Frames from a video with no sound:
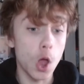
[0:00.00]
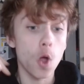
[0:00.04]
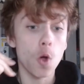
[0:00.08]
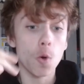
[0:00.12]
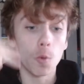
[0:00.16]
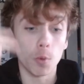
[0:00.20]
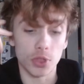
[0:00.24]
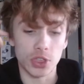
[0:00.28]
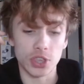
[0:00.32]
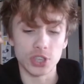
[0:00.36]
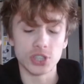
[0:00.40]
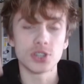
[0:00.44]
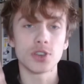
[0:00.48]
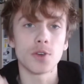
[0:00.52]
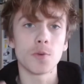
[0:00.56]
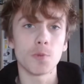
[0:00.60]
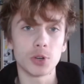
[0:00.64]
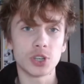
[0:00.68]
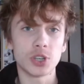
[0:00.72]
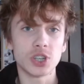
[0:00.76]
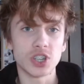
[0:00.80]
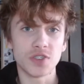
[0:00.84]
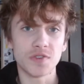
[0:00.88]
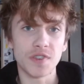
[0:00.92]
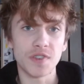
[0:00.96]
with this,
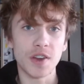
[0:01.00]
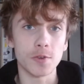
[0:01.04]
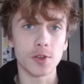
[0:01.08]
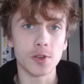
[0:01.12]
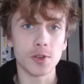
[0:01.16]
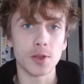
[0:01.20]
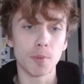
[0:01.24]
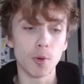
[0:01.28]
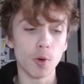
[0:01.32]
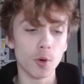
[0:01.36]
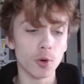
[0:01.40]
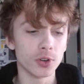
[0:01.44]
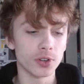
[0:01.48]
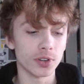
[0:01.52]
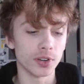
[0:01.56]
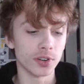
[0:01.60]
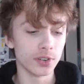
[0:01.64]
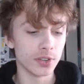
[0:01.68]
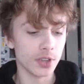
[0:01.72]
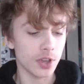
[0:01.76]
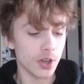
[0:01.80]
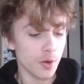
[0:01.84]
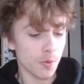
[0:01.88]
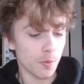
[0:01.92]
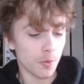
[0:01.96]
which is very
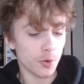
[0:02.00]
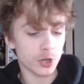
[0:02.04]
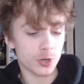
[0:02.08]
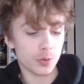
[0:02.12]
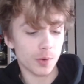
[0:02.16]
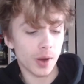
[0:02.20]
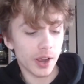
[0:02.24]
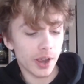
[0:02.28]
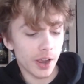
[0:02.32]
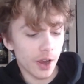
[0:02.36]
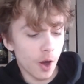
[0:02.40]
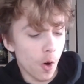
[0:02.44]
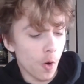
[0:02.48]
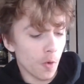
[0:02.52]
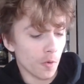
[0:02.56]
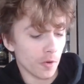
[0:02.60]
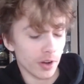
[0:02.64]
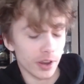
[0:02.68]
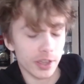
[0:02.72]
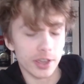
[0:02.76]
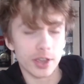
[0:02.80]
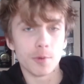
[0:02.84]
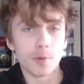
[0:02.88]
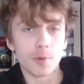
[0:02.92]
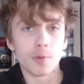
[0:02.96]
important, which is why I
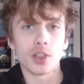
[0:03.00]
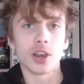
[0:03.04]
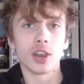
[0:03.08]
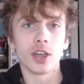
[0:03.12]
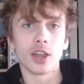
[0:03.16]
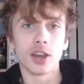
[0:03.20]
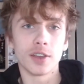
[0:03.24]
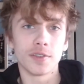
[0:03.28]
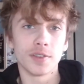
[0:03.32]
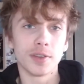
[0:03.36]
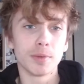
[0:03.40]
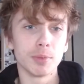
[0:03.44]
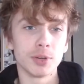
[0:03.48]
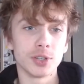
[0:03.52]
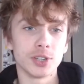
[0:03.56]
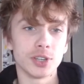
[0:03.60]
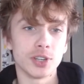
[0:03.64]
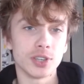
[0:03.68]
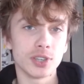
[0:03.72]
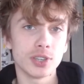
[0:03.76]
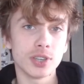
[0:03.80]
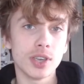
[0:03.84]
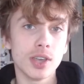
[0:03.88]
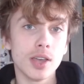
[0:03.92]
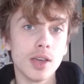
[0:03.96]
overlay with a lot of
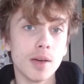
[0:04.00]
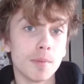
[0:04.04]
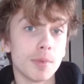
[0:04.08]
images.